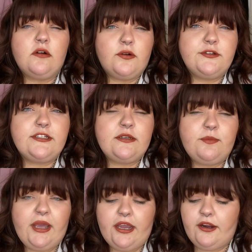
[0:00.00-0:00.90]
golden
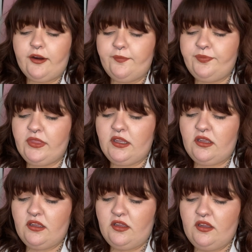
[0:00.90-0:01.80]
pear.
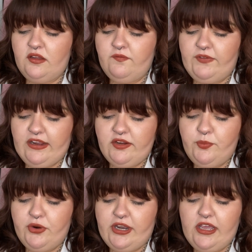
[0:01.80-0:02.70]
Very
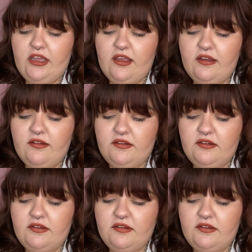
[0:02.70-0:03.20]
pretty,